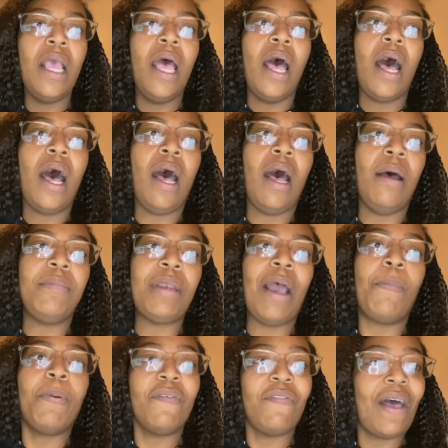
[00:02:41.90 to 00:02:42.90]
Now,
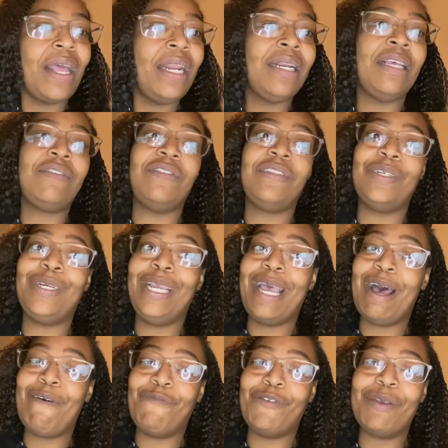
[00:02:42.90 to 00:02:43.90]
providing necessary
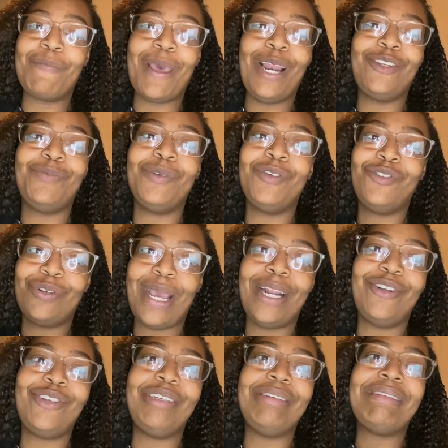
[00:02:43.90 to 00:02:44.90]
conflict management
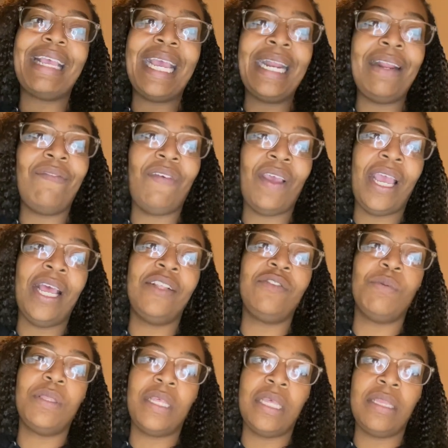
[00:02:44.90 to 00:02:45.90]
strategies in advance
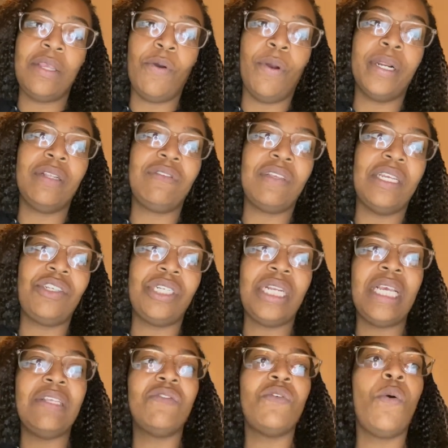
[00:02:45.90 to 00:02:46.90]
within the organization
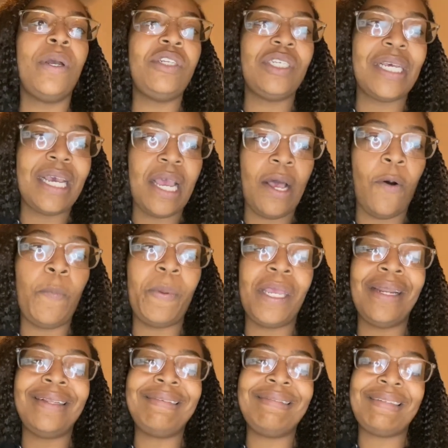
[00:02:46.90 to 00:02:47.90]
is going to help
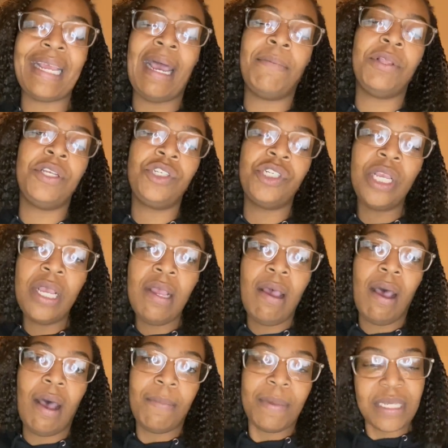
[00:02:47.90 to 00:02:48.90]
it establish
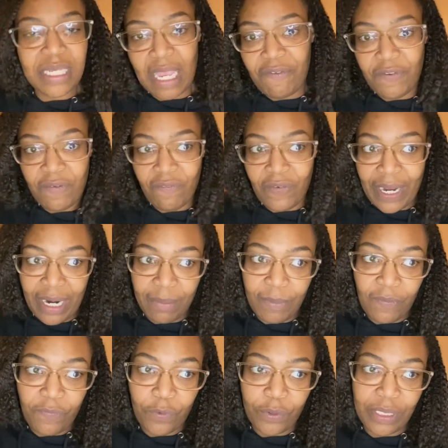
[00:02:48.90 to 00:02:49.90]
a safe
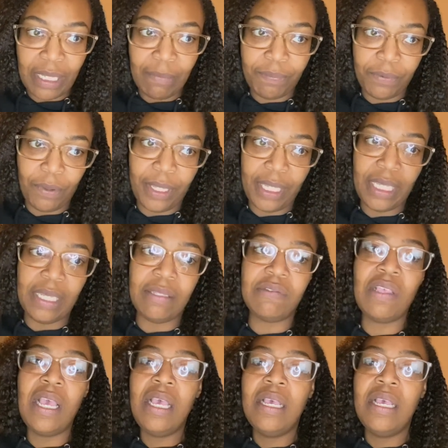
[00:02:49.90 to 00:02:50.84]
environment for the employees.